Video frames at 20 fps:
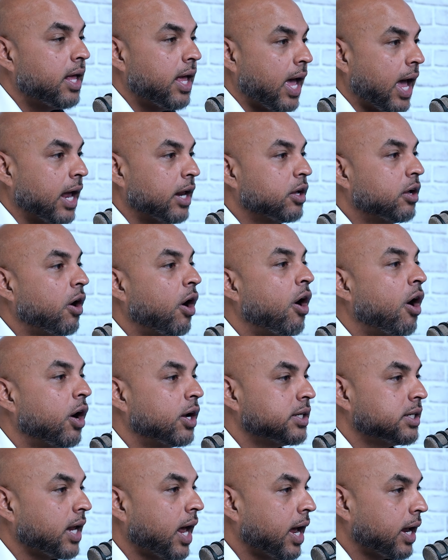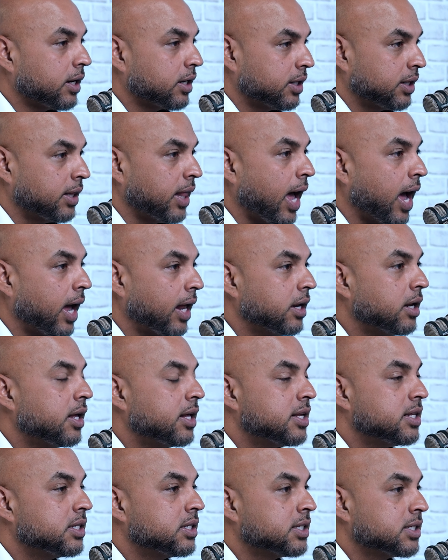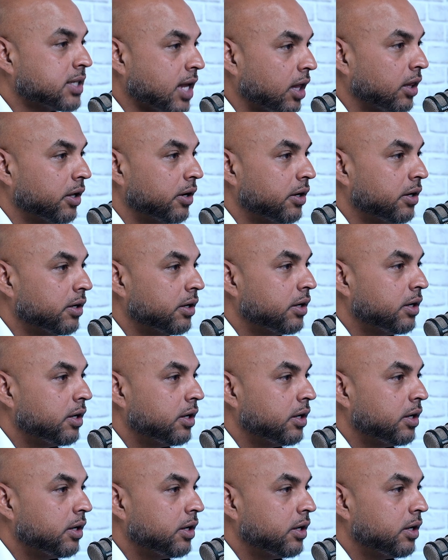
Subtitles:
and contact that seller.